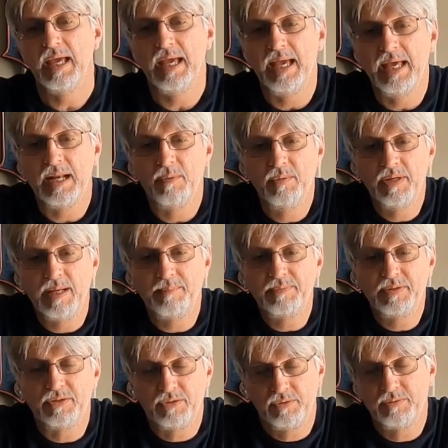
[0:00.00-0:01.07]
And I went
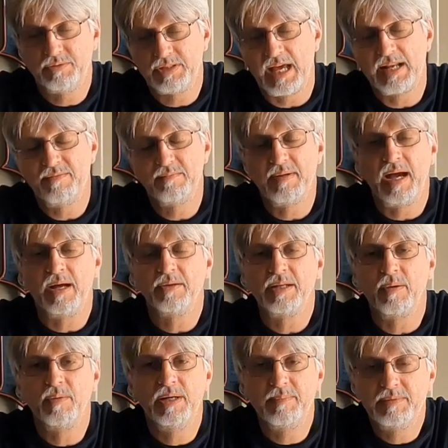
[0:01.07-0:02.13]
up to, the side of a mountain.
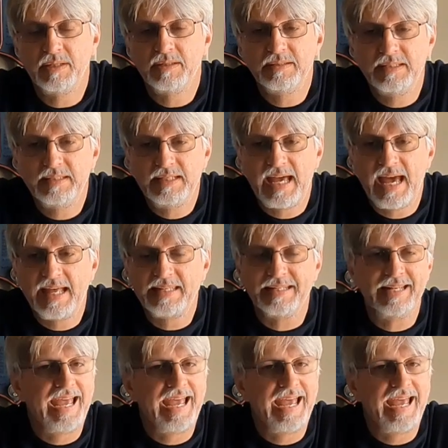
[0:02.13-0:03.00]
I went up there and did that.